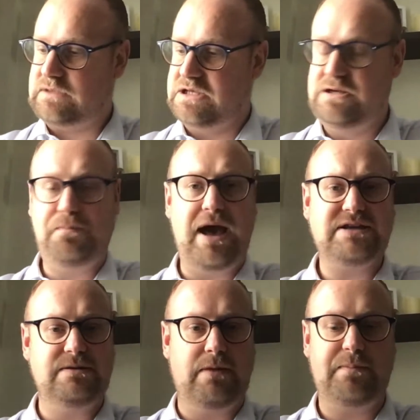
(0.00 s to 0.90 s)
She packs
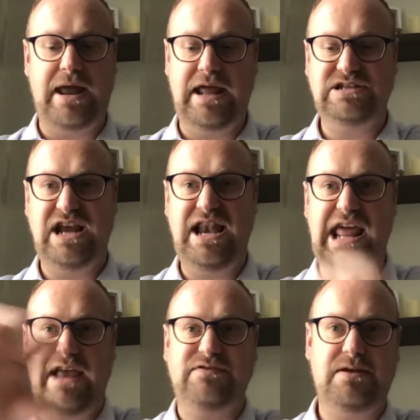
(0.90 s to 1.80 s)
them up and then she
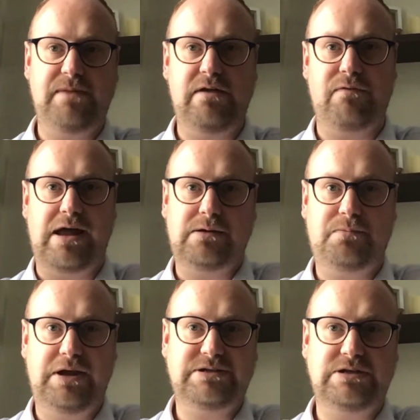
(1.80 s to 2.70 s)
leaves them in random
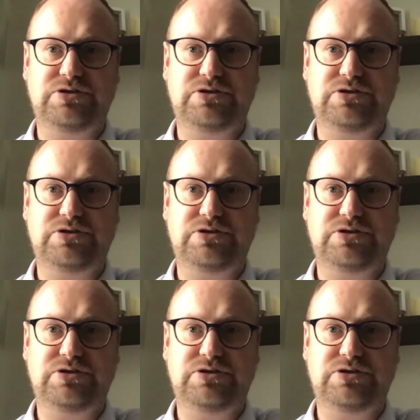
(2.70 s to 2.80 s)
places.